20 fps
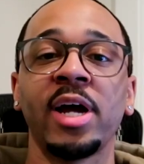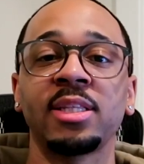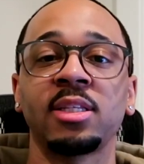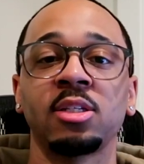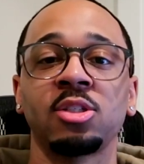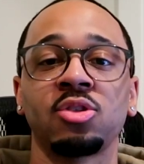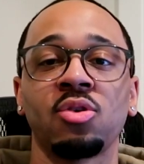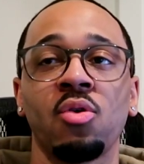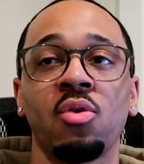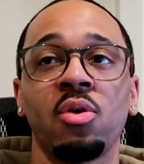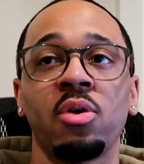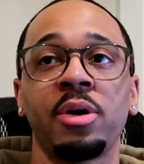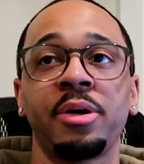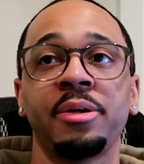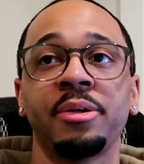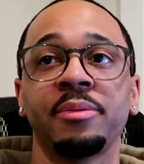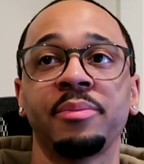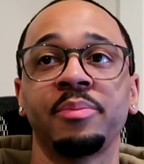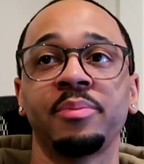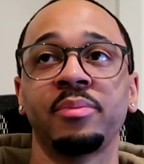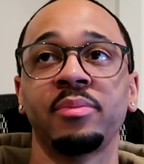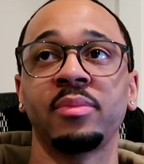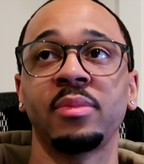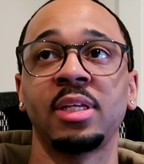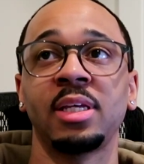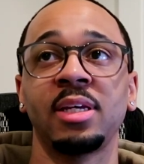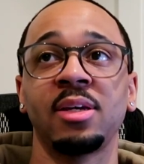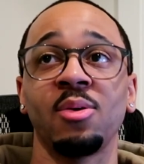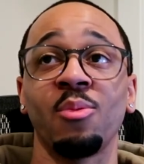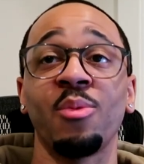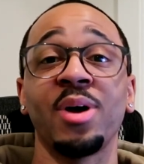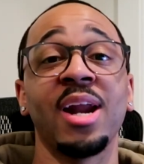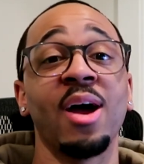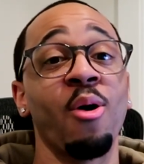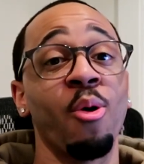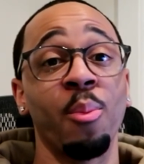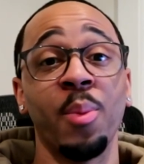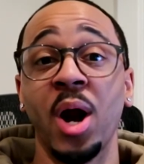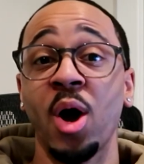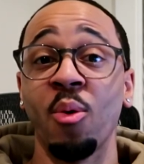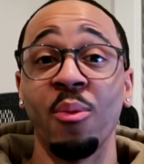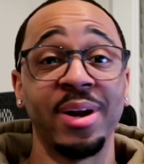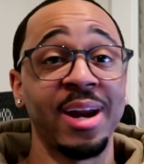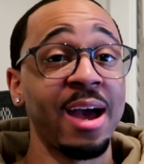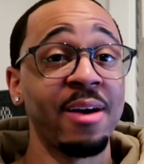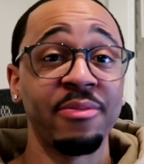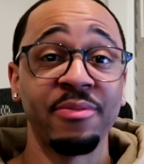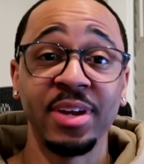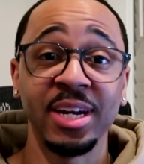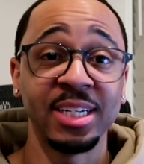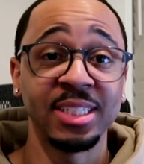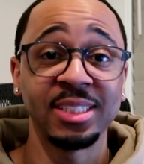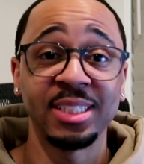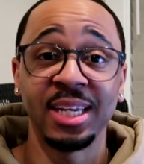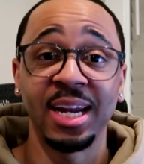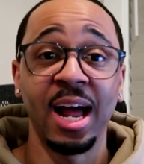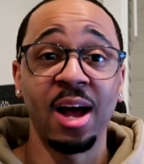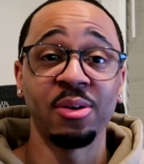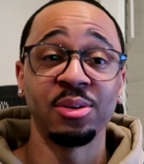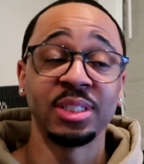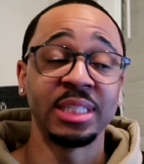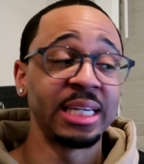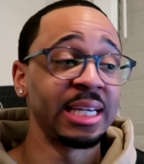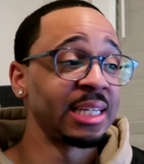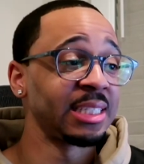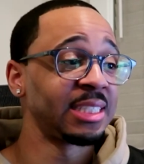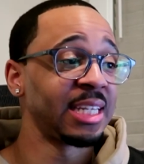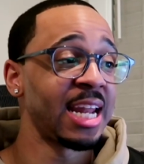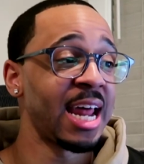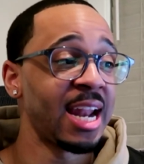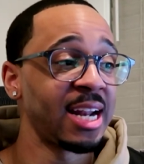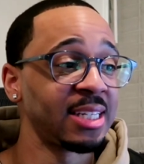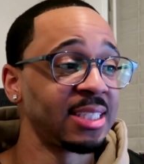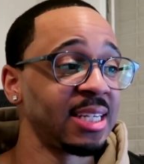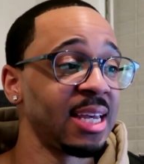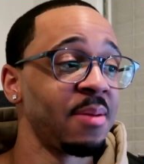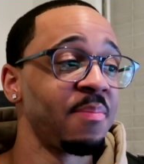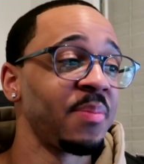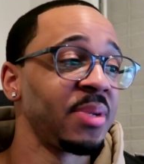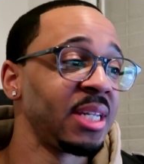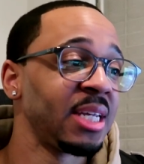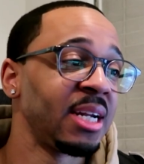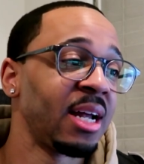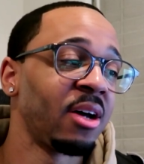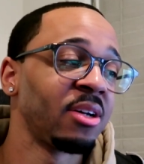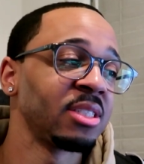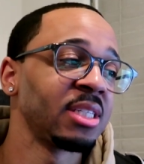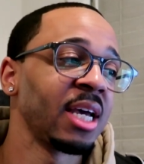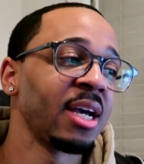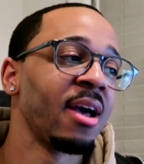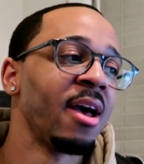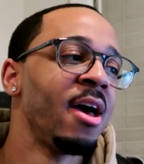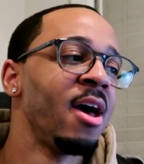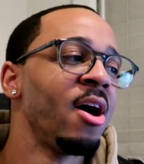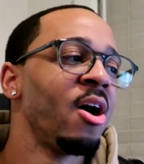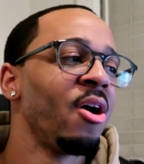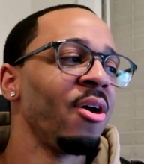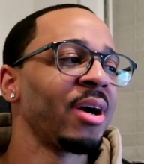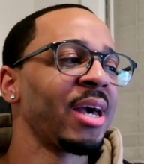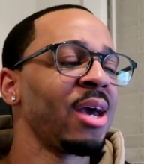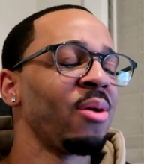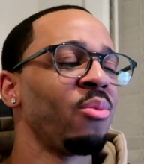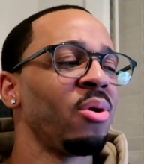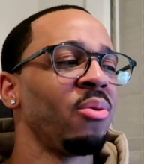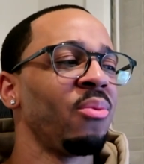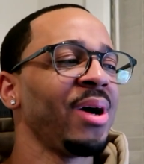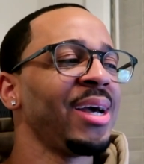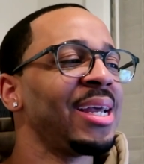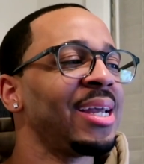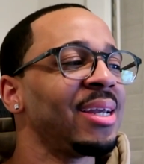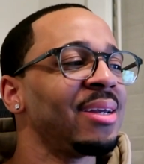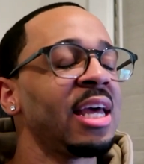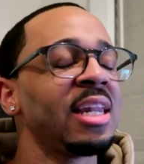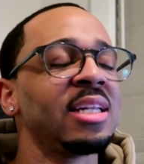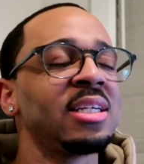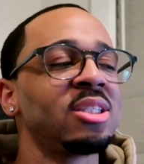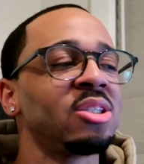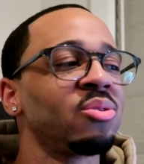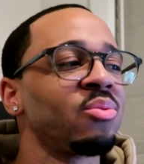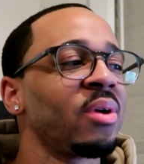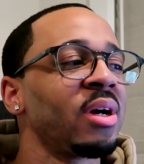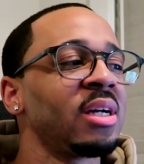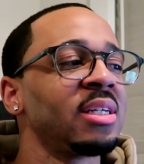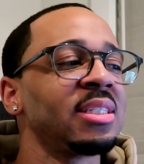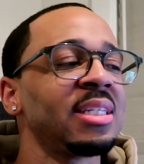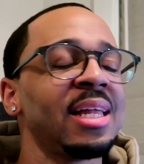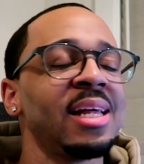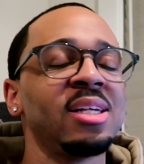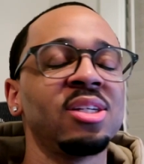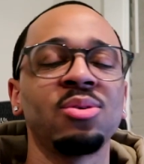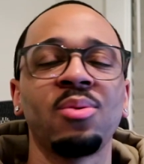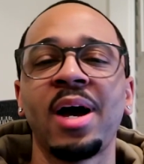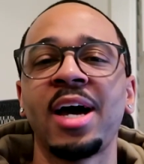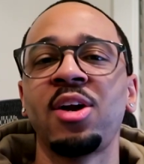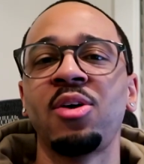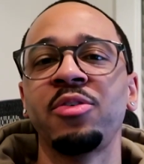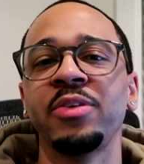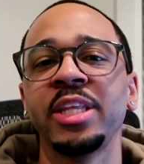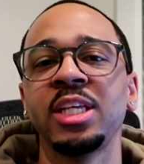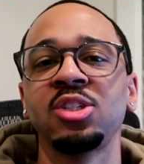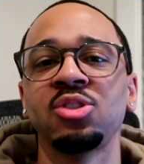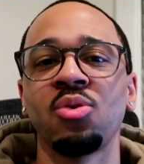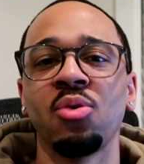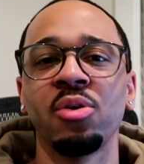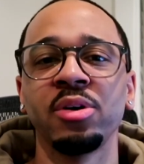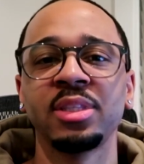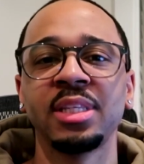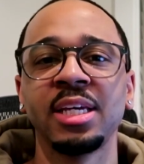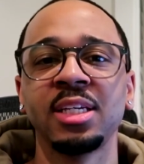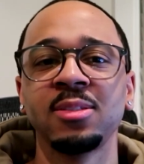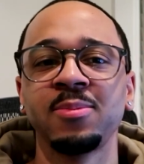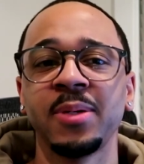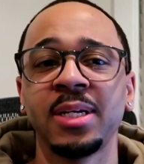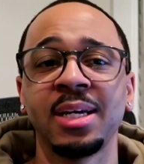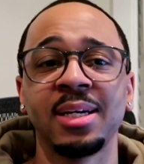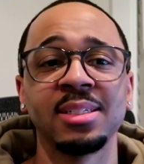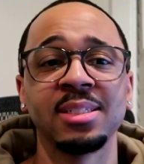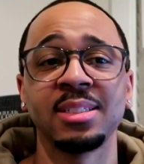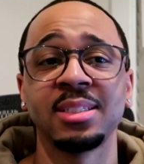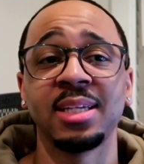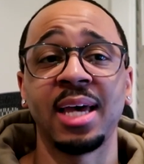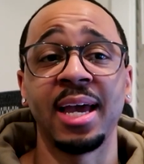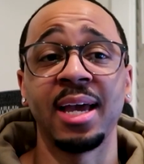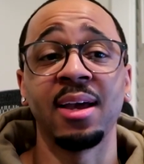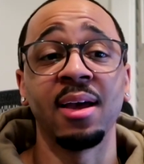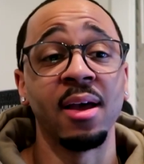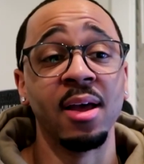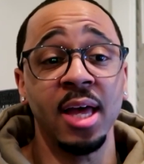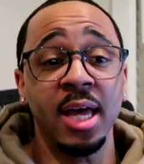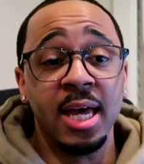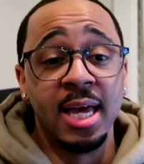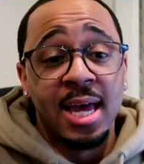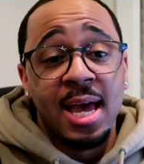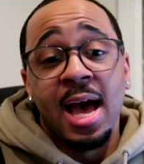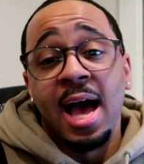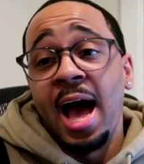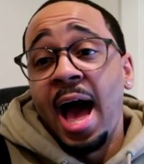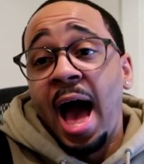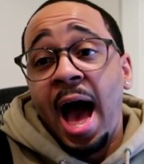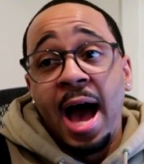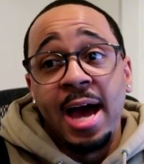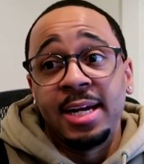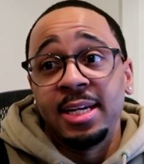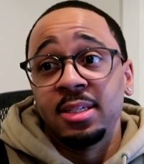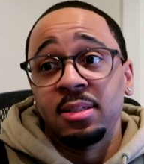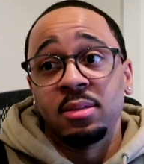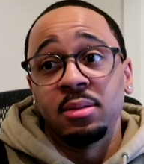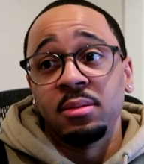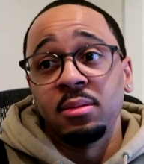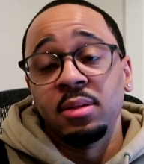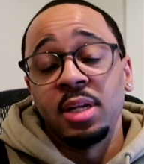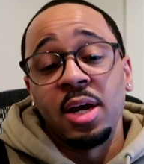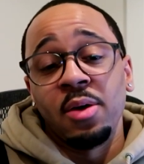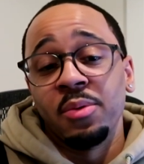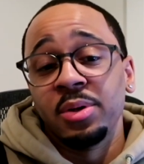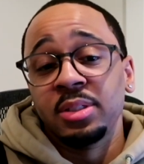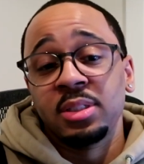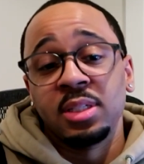right, the score. When I finished it, I was thinking 10 out of 10. But then I was like, okay, well, wait. And this is why I don't really score things. Because it's like, I didn't